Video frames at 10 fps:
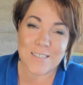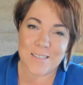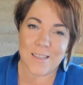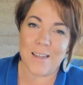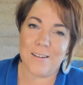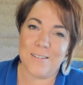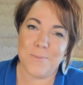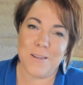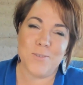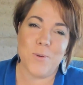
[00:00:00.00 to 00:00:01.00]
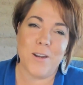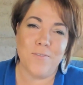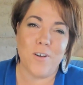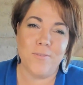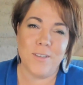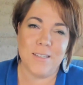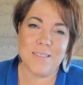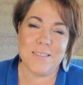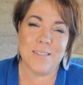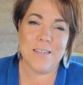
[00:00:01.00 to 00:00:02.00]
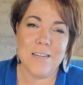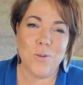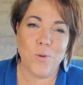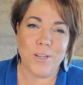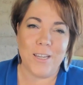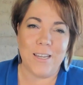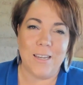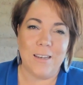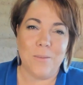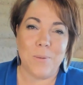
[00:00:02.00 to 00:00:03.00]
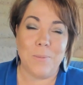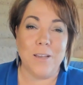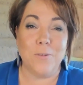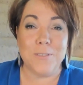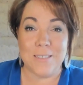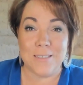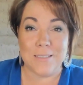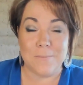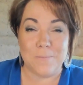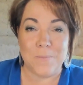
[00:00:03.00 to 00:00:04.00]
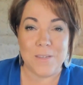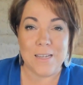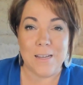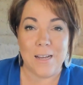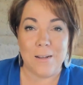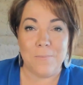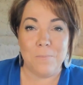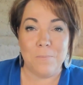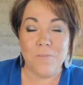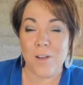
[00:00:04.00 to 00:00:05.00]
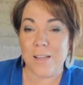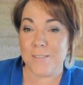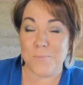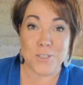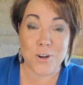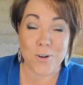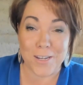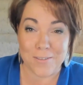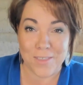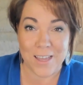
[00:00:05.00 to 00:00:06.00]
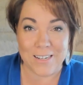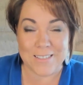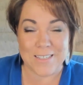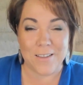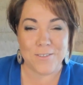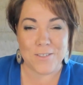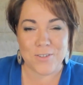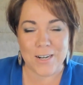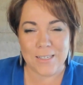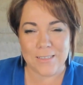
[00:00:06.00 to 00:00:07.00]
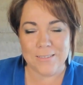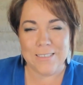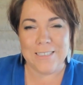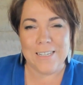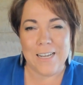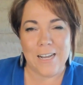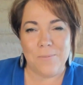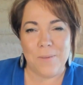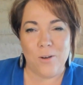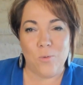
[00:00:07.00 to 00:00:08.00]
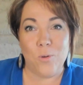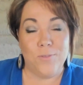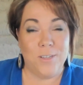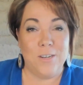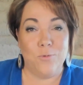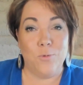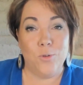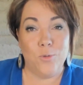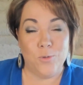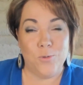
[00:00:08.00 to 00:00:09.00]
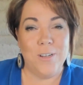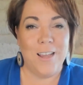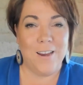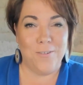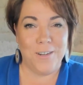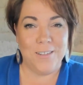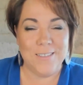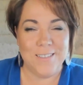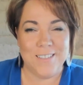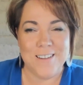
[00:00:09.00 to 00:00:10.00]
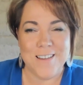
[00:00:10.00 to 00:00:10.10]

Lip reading: to that, I spent 25 years working in the public health system, vast majority of that in South Australia, and all of it in rural areas.